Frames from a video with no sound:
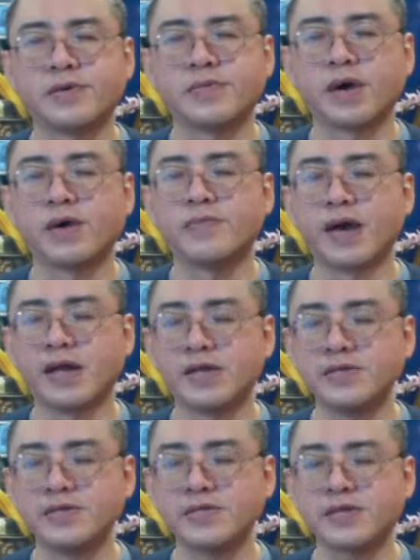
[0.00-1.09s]
well
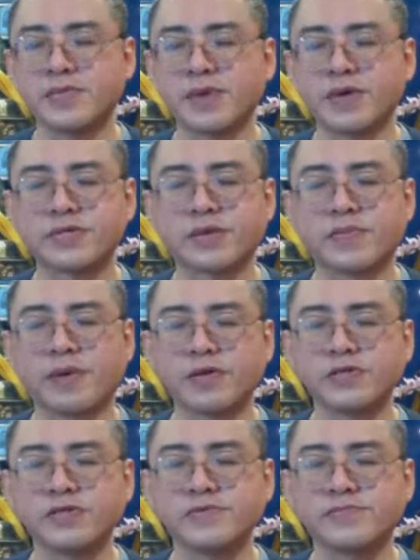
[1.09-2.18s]
balanced and well supported.